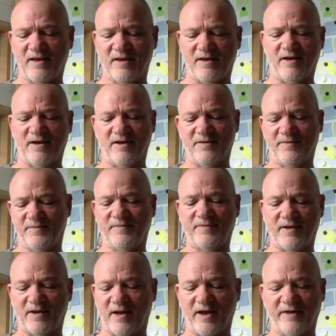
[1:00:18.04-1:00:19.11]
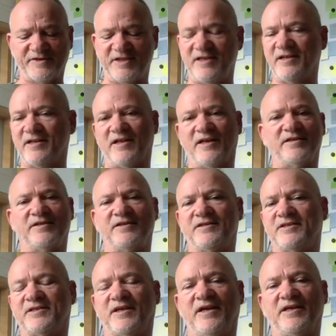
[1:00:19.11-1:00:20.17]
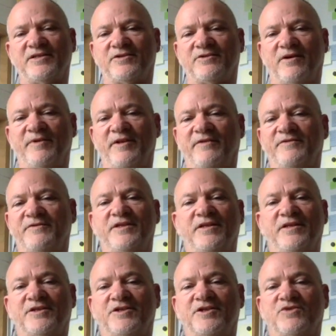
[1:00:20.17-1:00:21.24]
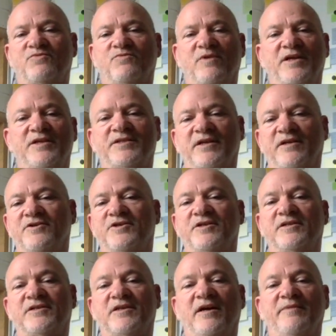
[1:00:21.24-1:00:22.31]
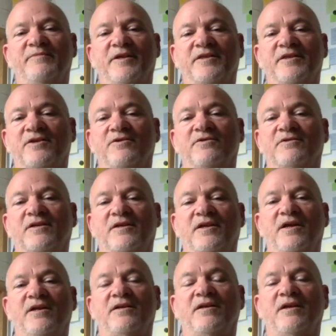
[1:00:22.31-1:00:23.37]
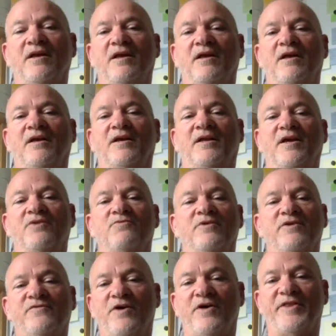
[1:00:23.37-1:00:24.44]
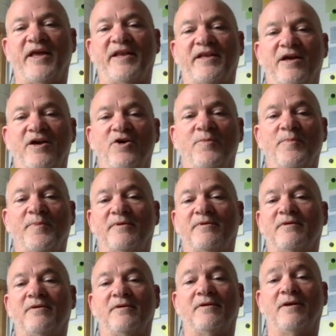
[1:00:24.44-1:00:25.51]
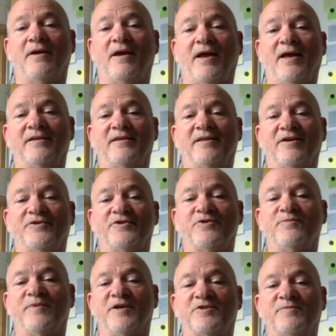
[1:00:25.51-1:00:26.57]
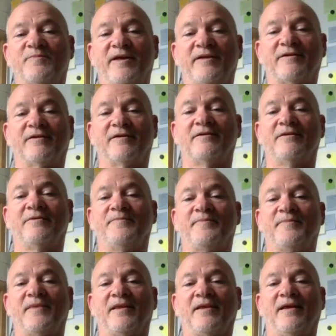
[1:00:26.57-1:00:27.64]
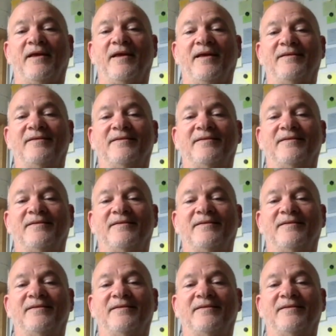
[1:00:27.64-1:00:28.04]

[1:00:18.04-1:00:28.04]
I've seen it end in disaster. I mean, I've seen it just waste energy and time. And I think, you know, get rid of all that help and they'll do much better. And